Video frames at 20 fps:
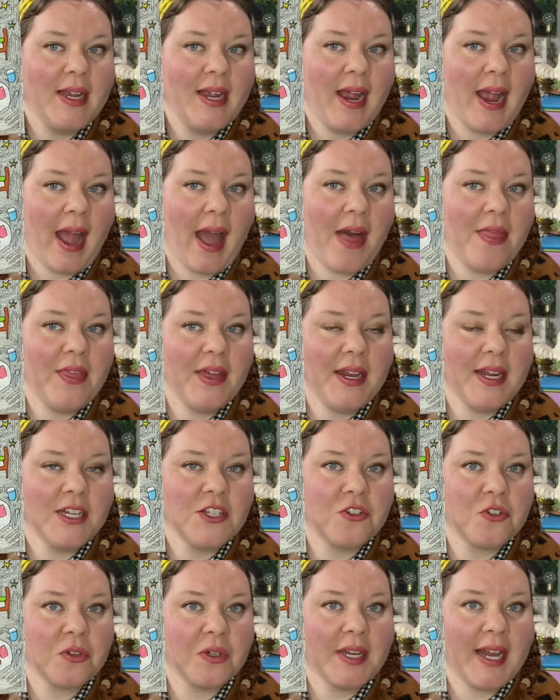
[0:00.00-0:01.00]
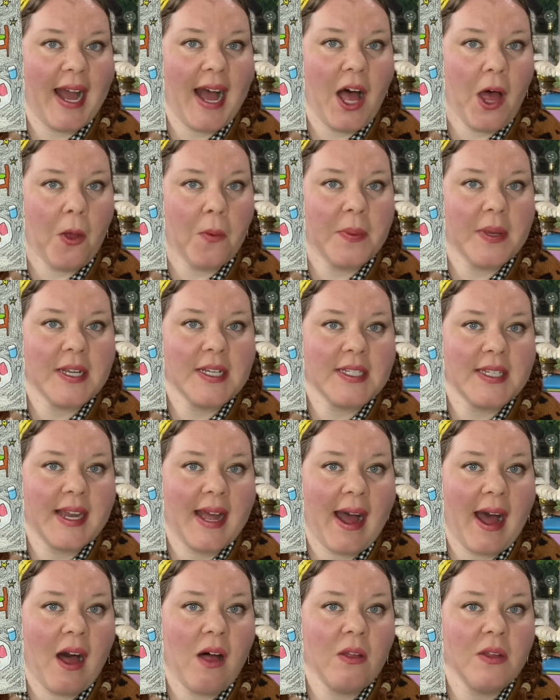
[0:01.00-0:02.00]
And then I drew an owl because an
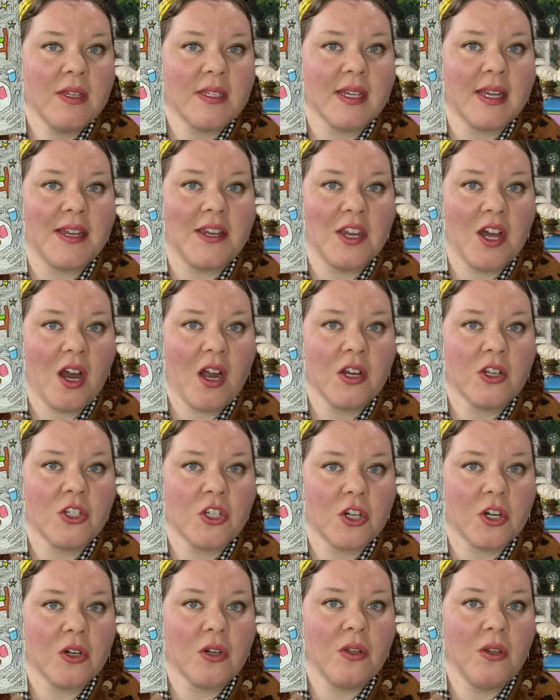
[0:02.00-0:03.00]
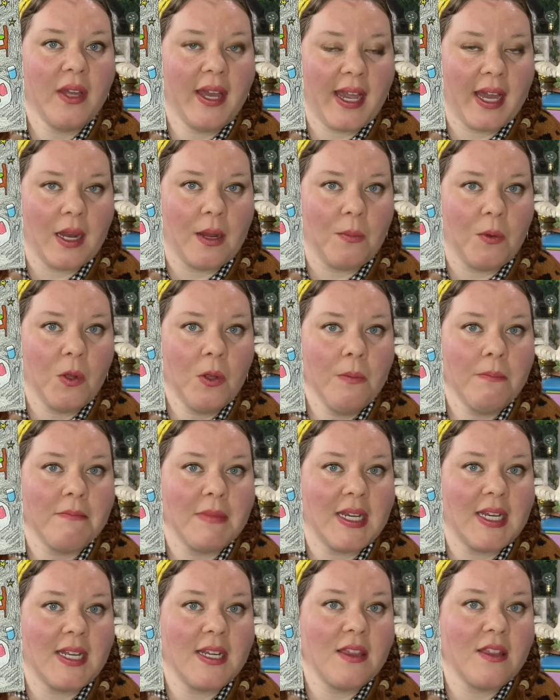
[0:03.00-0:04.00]
owl is a nocturnal animal,
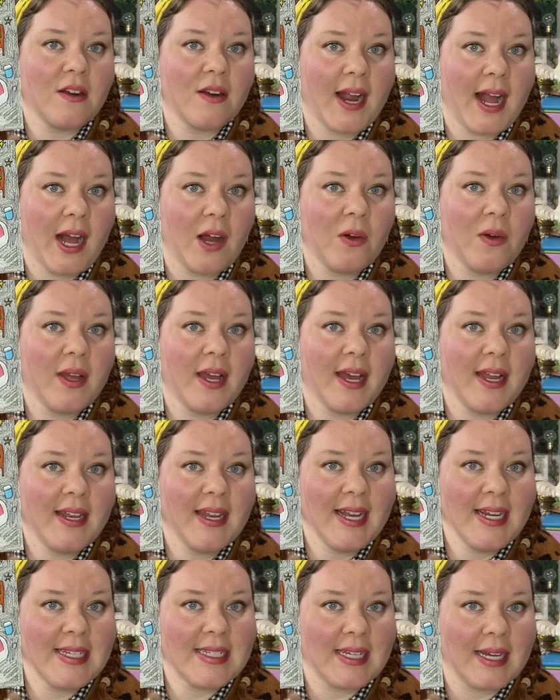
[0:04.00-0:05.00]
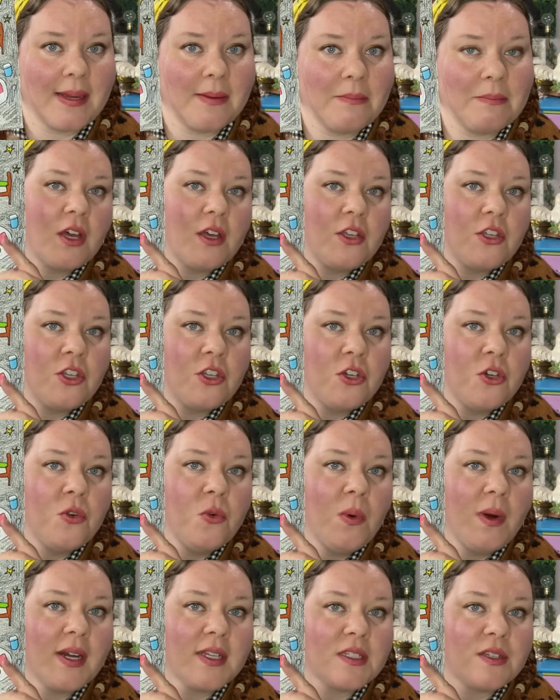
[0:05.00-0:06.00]
meaning they're out at nighttime. You
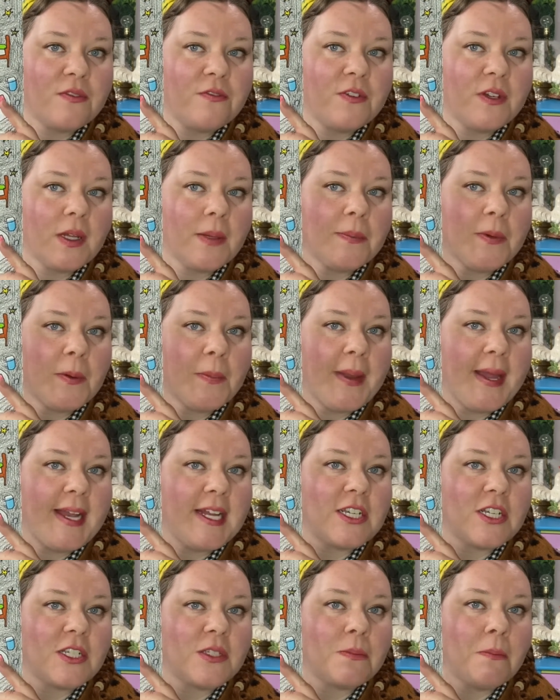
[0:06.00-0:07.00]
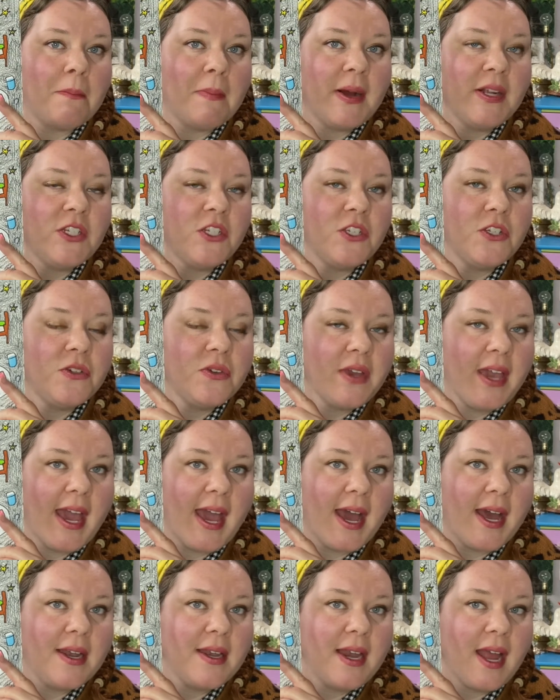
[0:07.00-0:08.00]
want to fill up your page as much as you
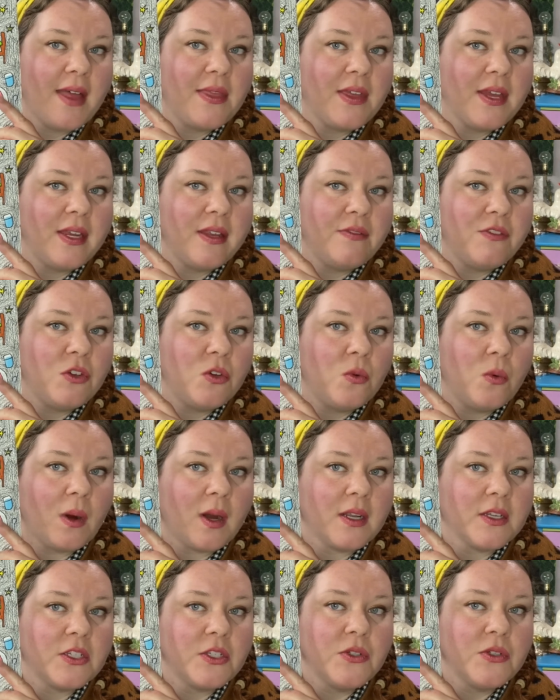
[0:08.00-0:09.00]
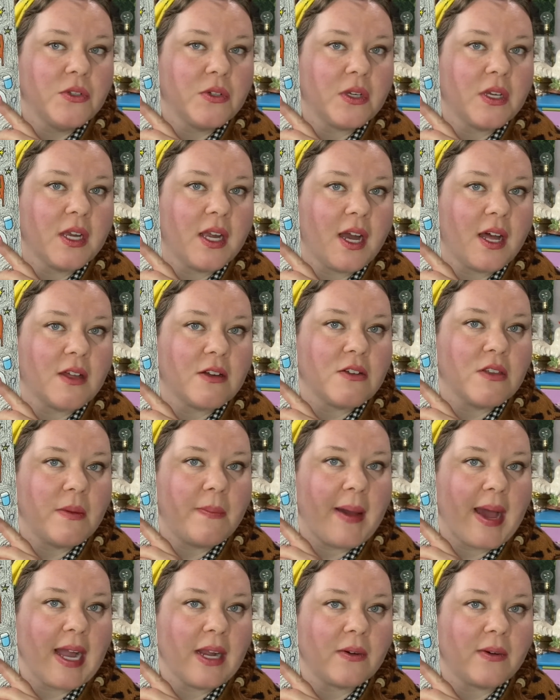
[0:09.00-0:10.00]
can, and then if you want to, you can color the
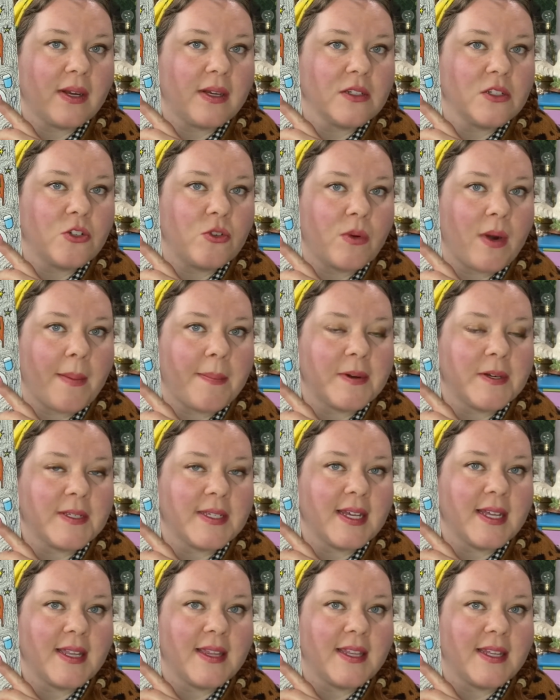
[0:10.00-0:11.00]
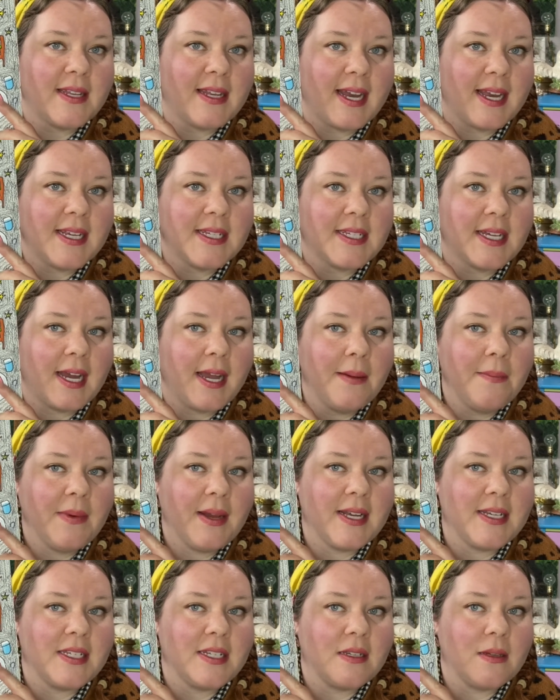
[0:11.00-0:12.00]
background to represent the nighttime.
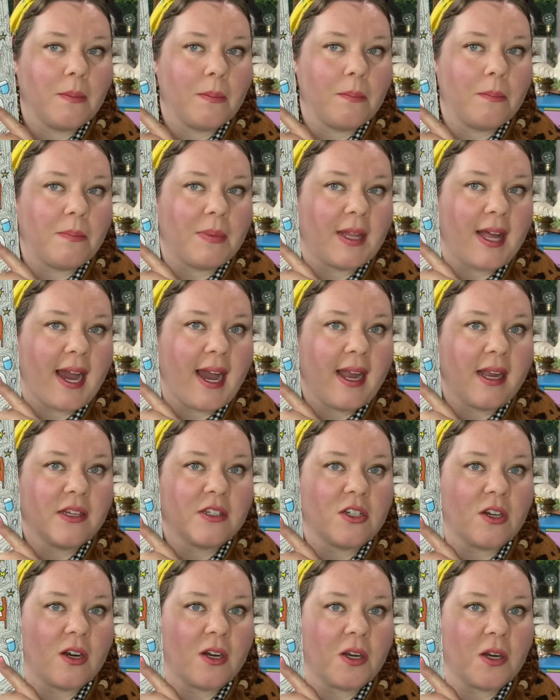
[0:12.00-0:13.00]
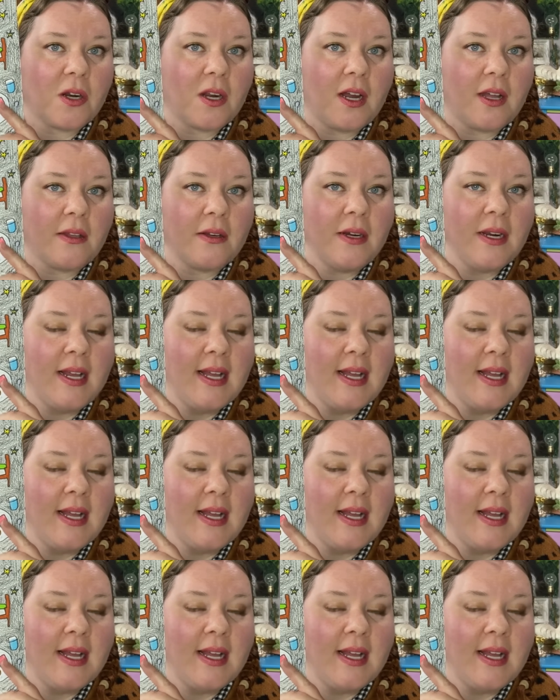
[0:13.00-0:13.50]
I did a black, darker color,